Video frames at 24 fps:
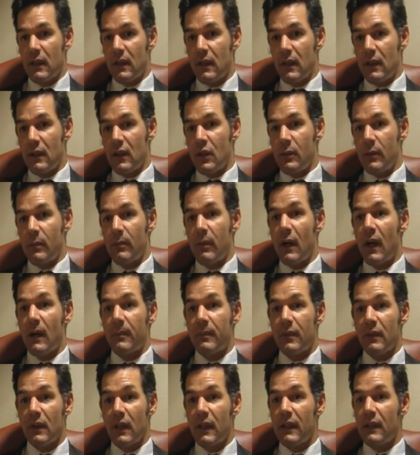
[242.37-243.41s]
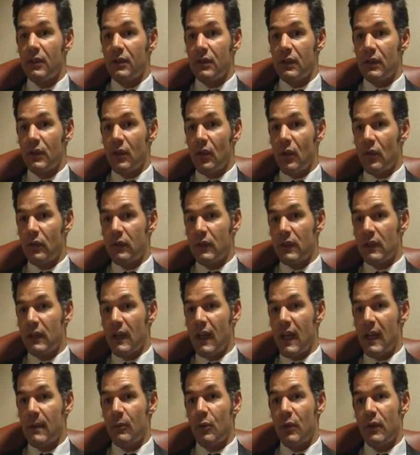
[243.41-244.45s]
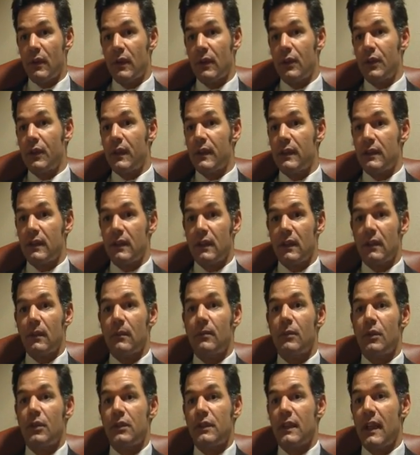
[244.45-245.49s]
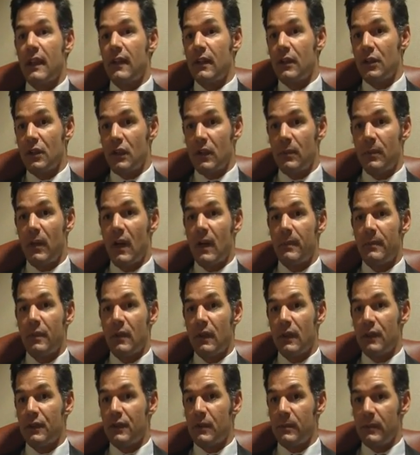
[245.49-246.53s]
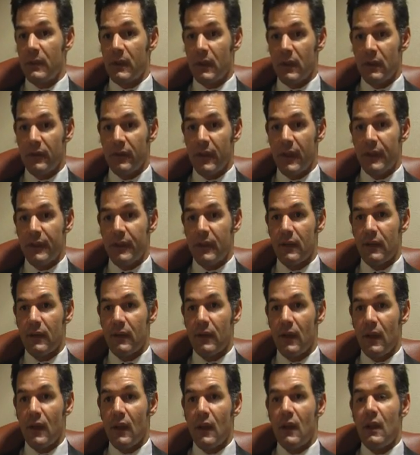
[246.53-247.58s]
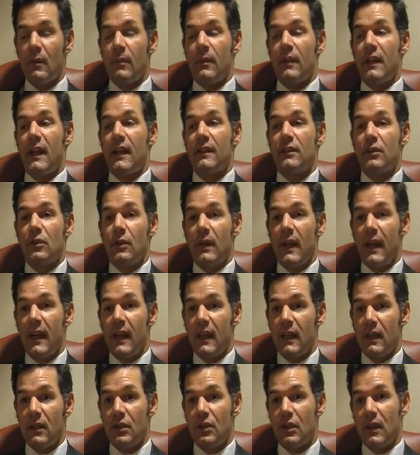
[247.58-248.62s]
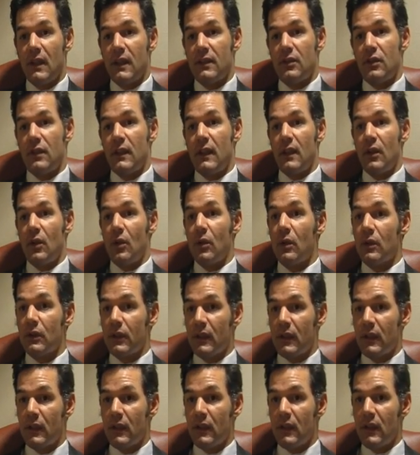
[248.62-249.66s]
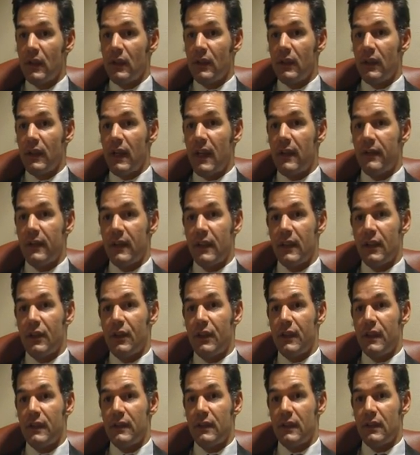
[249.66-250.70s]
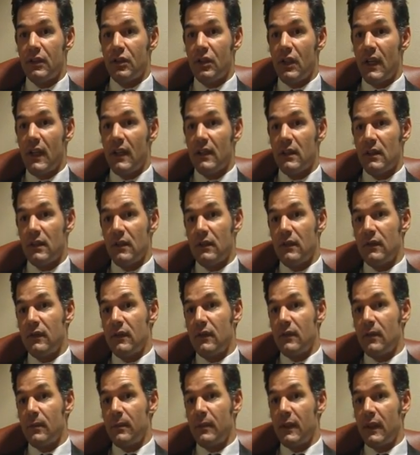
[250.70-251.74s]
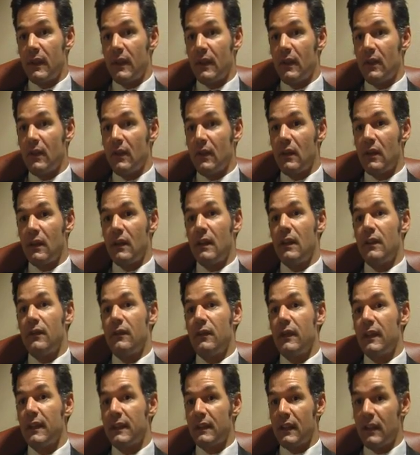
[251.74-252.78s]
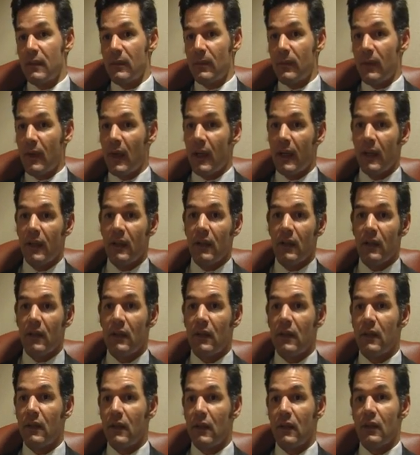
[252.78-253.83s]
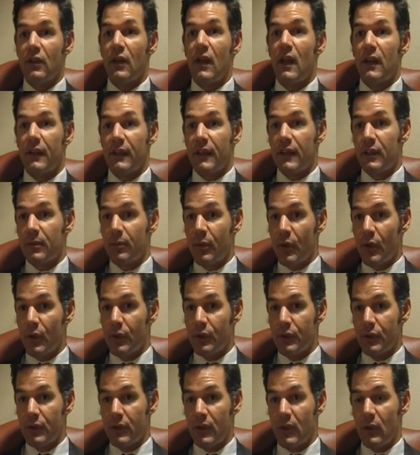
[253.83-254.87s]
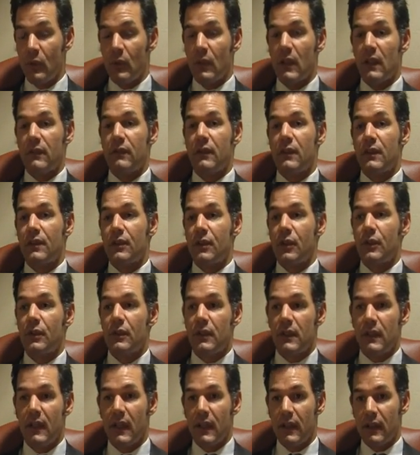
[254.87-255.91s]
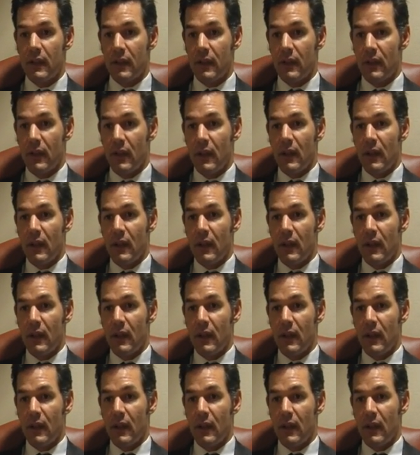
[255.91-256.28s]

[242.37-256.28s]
in the human population over time with increasing percentage of the population being affected, but as you age and as you get older, you're having an increasing chance of being afflicted by chronic exposure and whatever associated